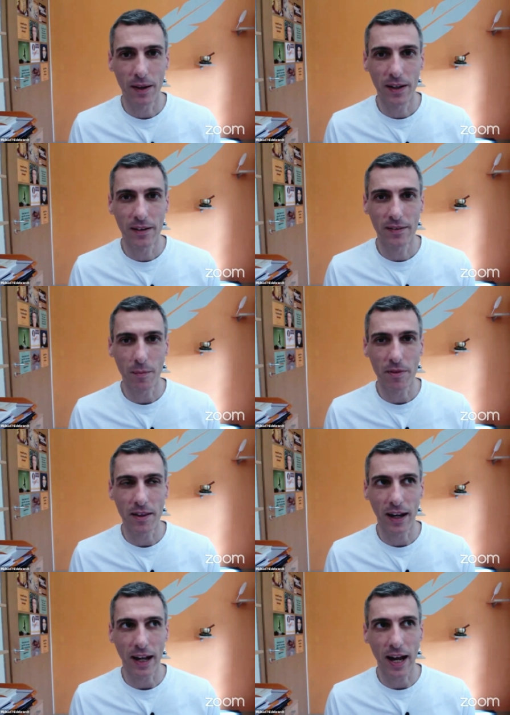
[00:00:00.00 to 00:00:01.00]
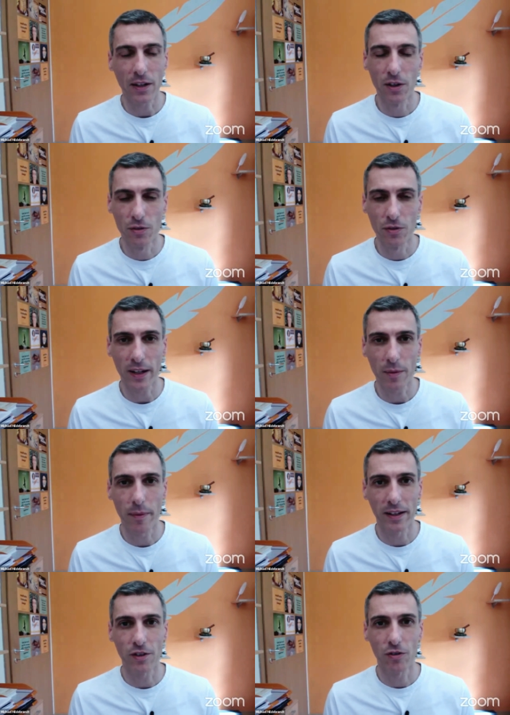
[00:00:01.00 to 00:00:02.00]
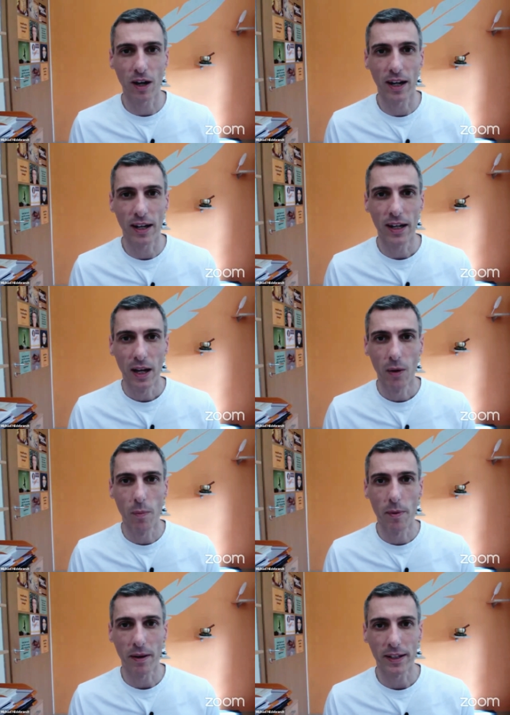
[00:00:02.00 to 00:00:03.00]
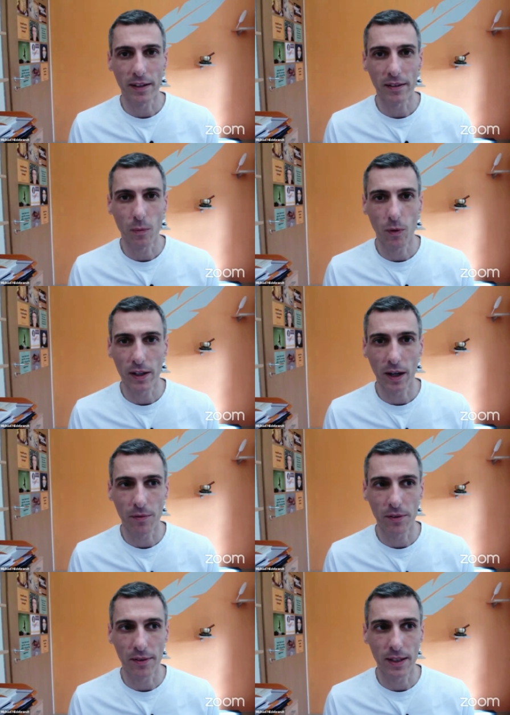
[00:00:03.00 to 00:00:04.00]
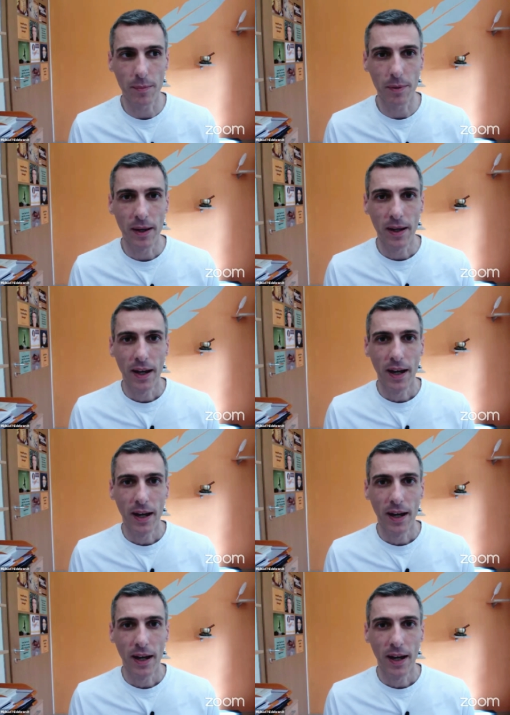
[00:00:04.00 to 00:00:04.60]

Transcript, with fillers: is something that I could recommend to try, it would be magnesium when it comes to sleep.